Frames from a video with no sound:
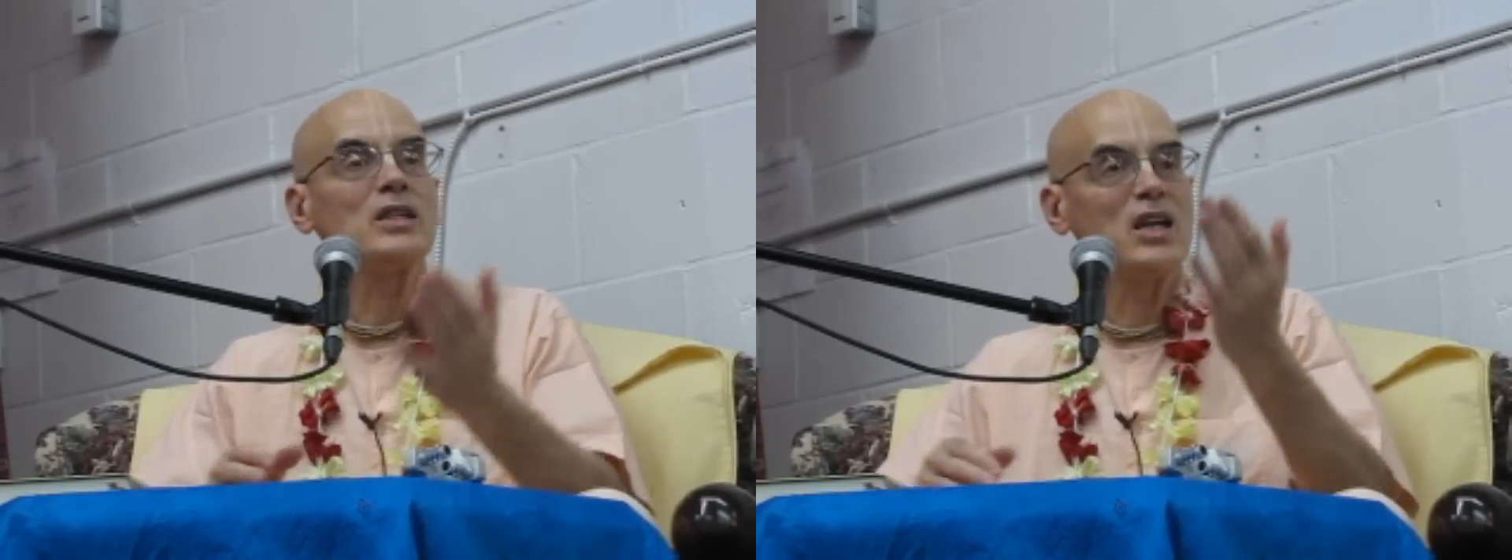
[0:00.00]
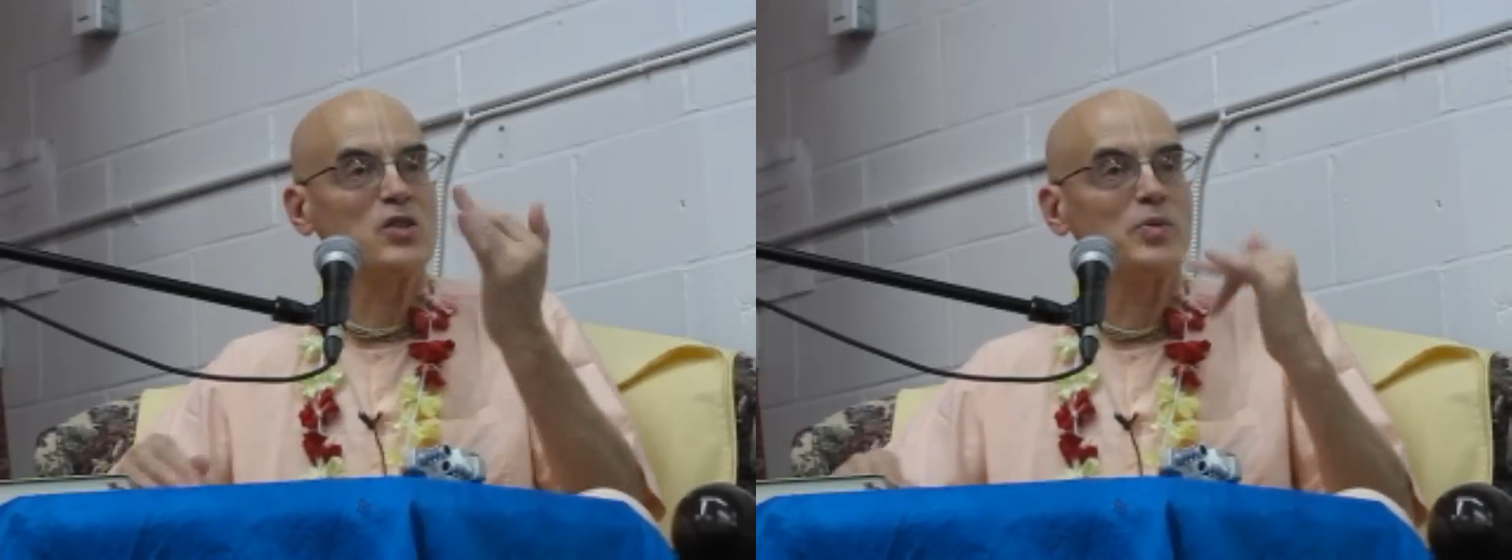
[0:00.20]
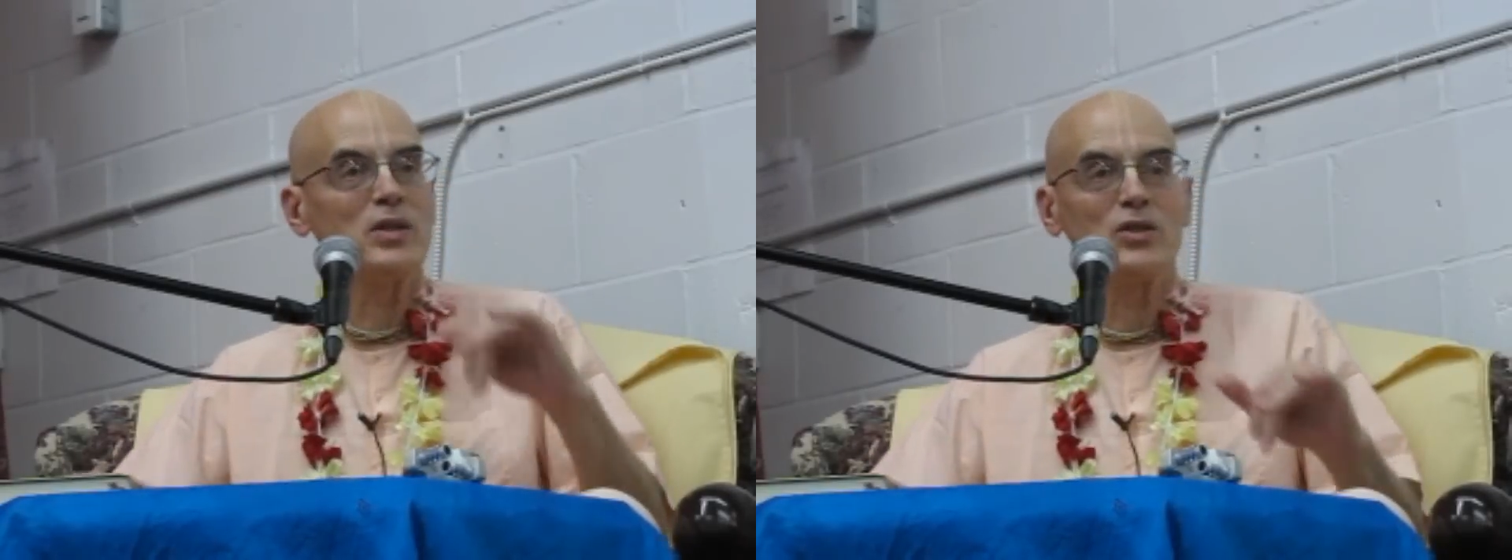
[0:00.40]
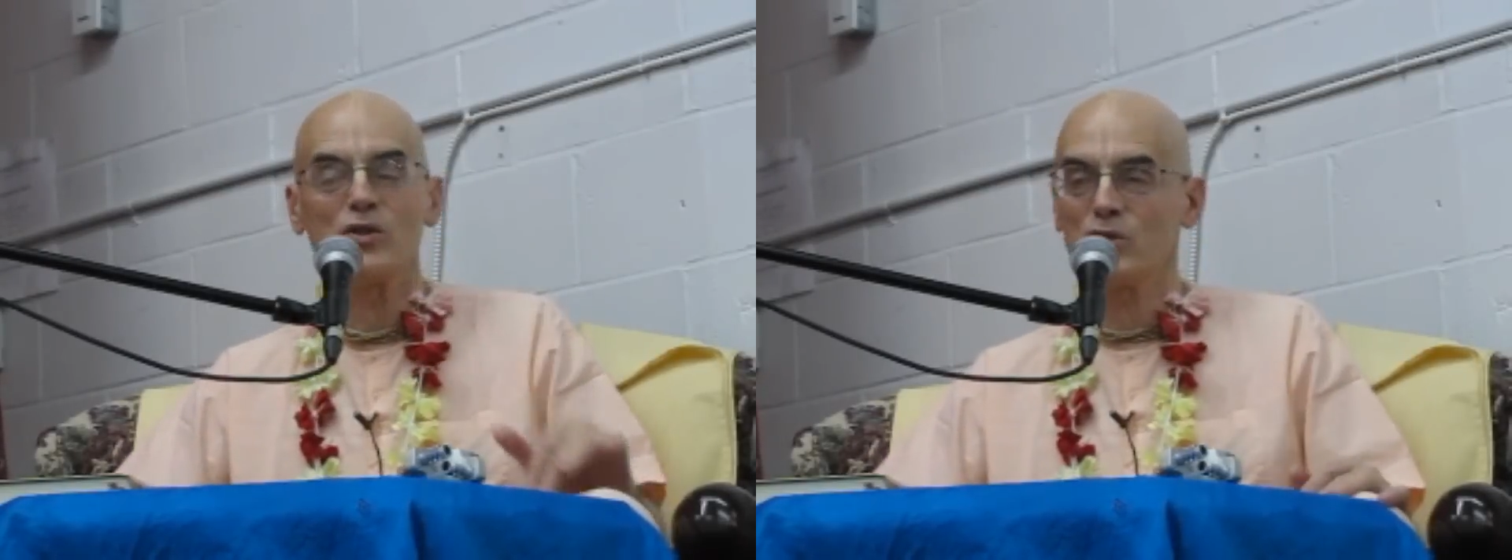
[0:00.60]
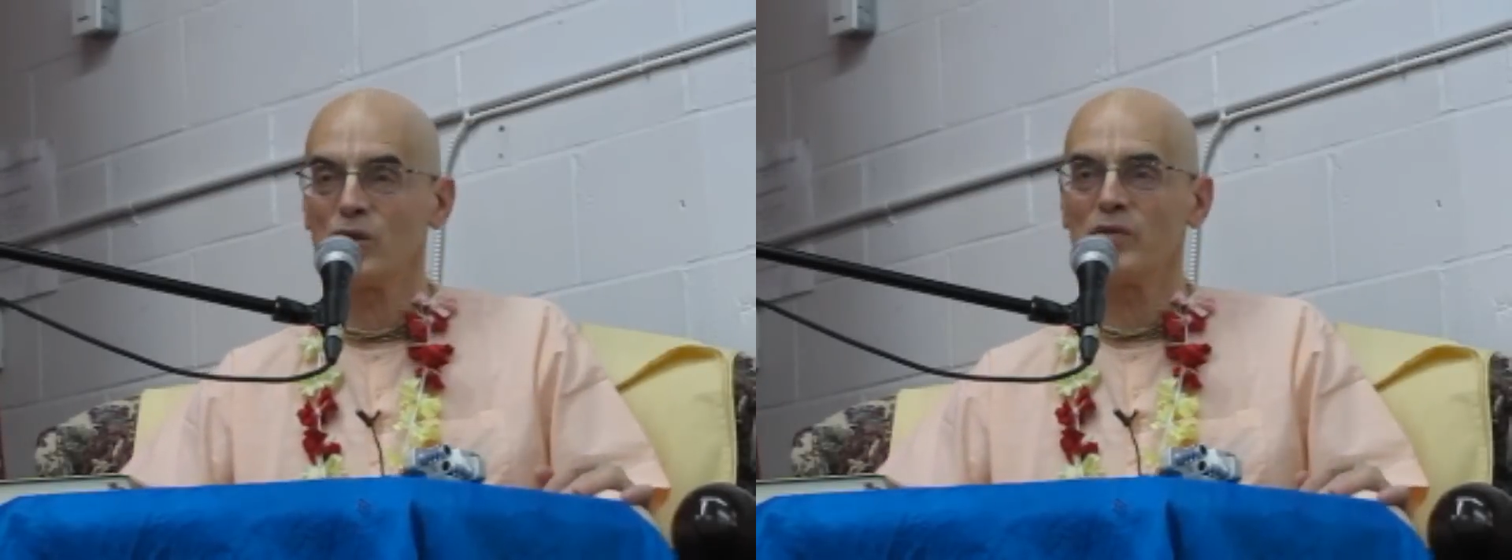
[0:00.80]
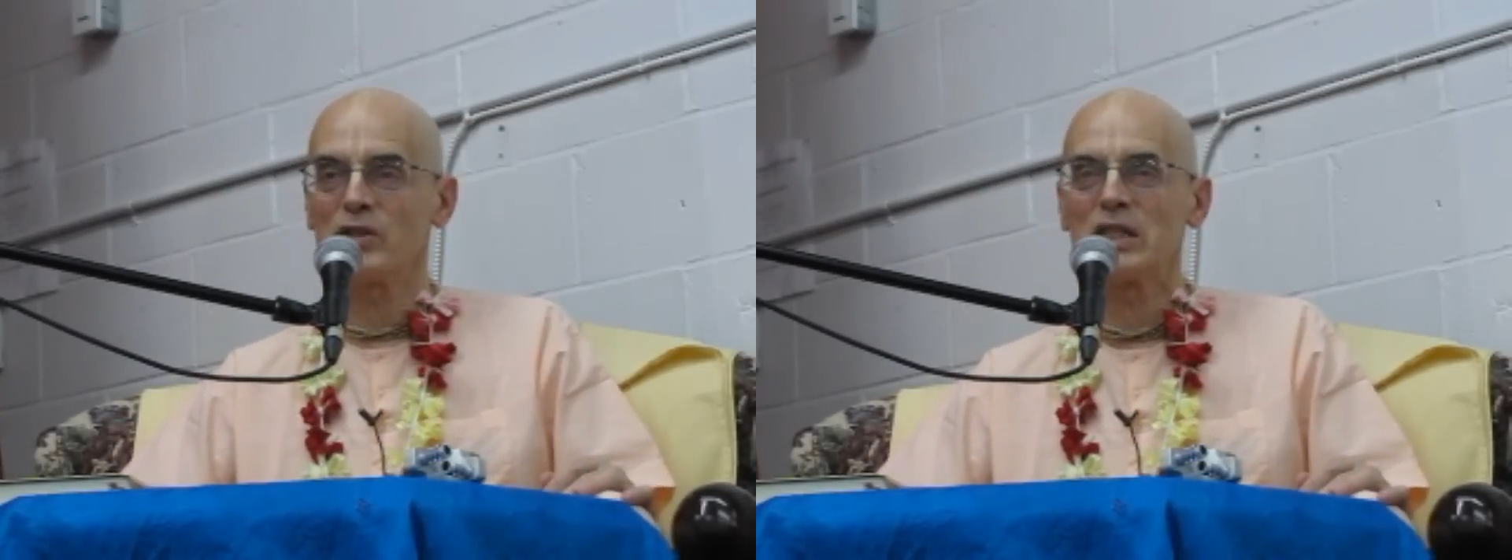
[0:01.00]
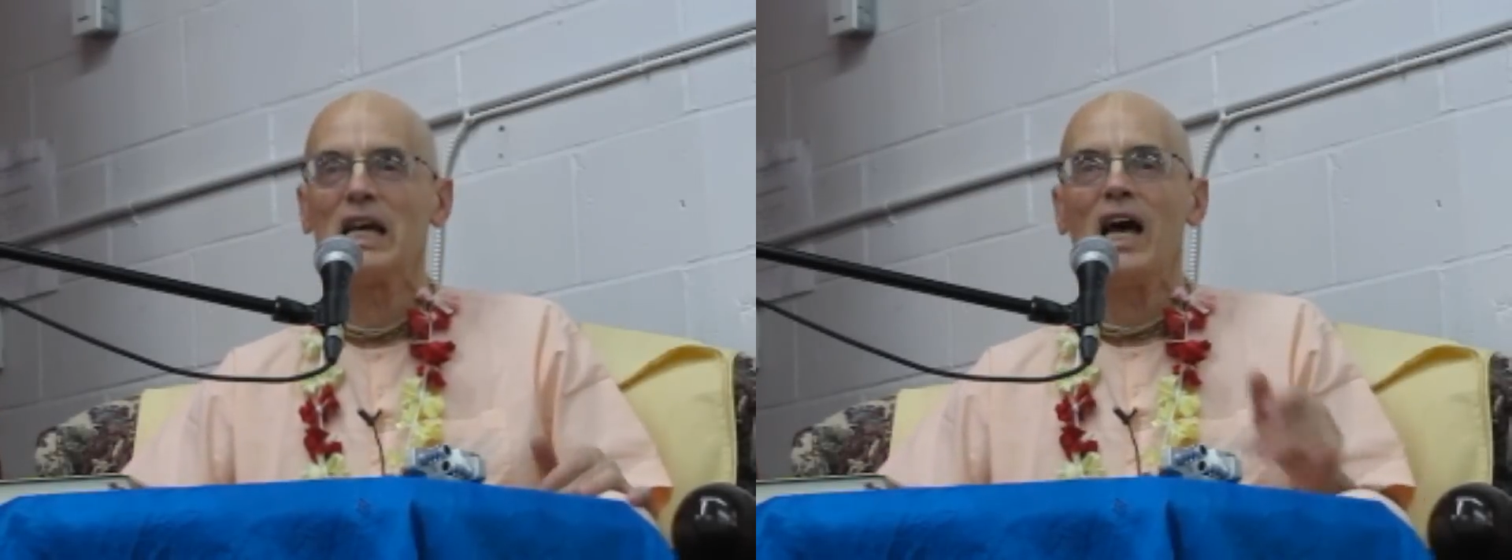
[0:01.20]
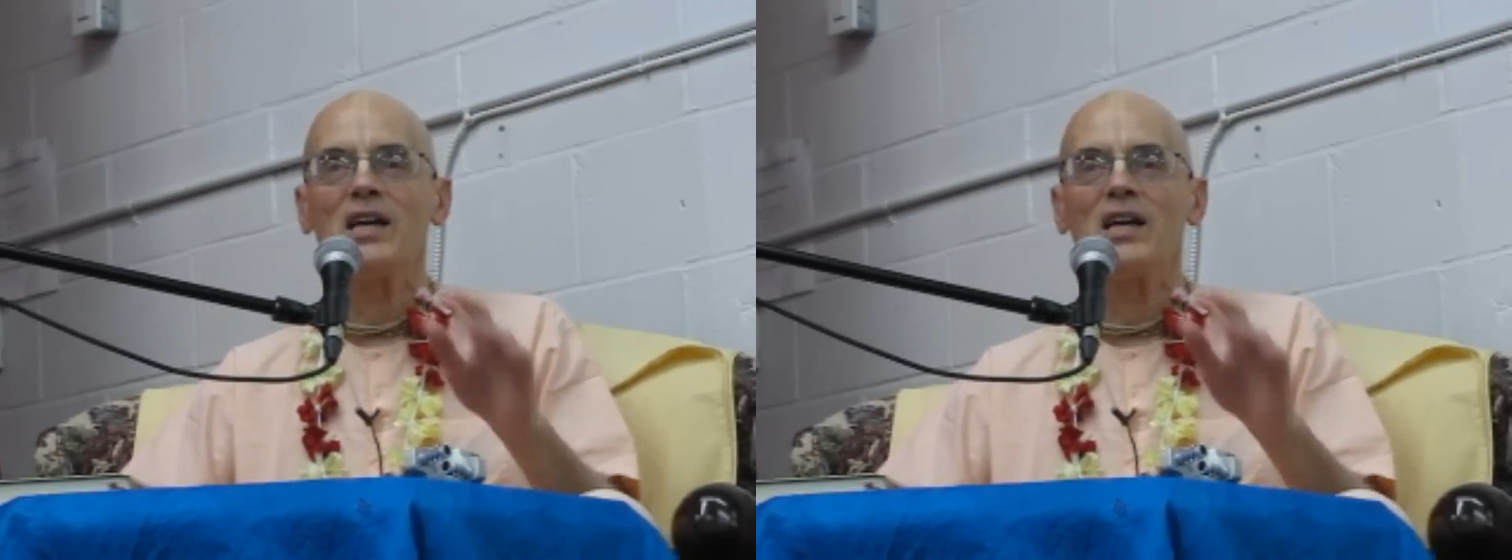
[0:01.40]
engage me in your service.